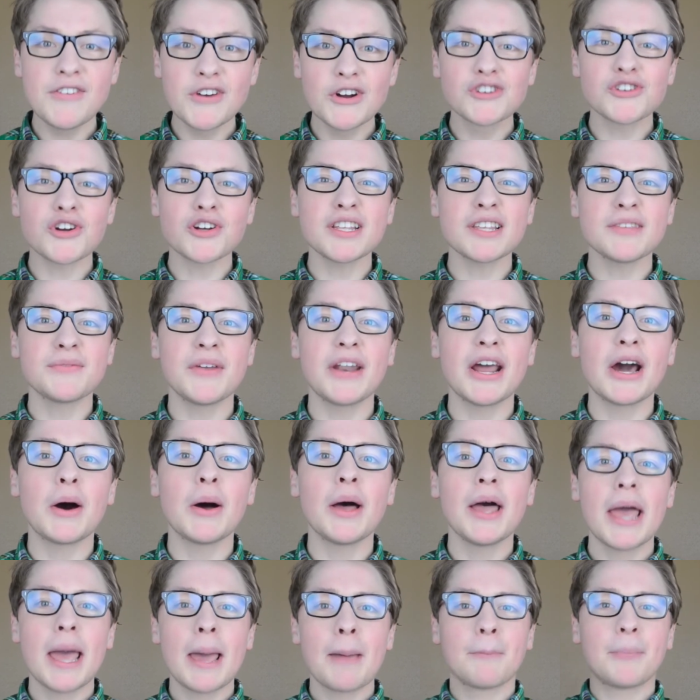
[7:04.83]
you enjoyed this video,
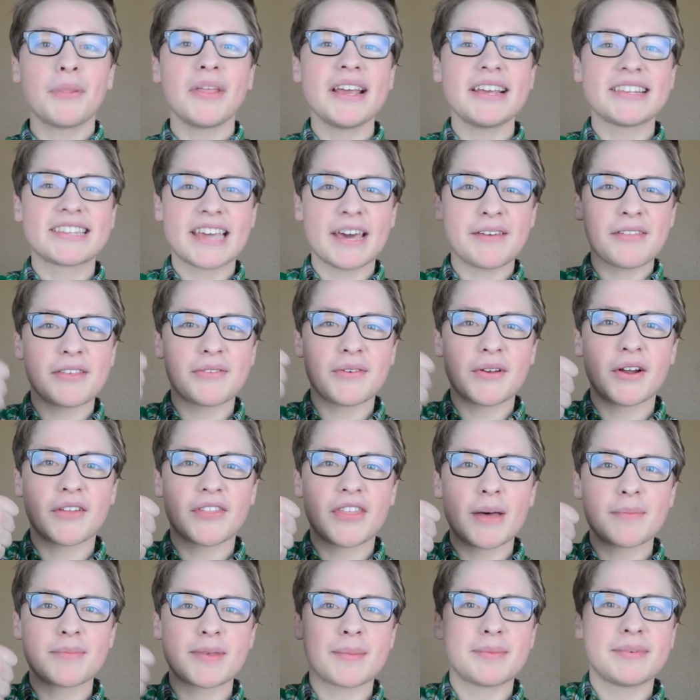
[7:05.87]
please give this video a
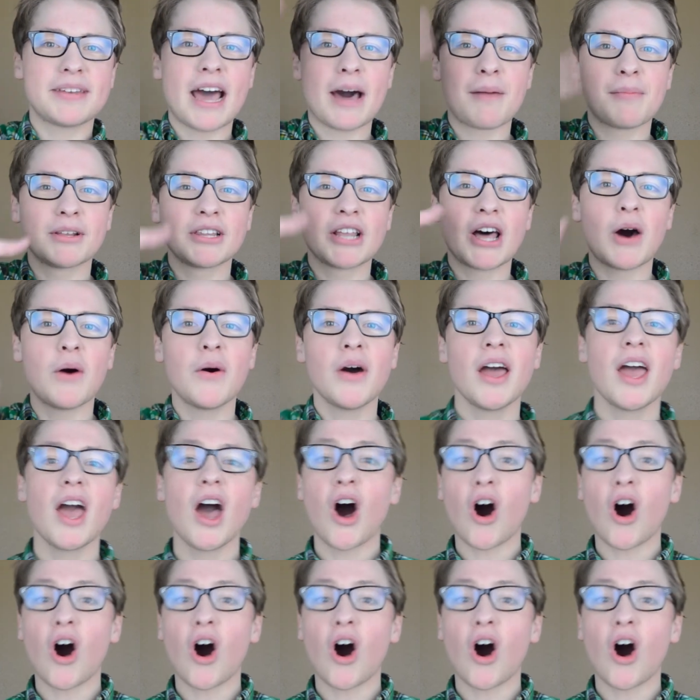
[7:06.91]
thumbs up down below.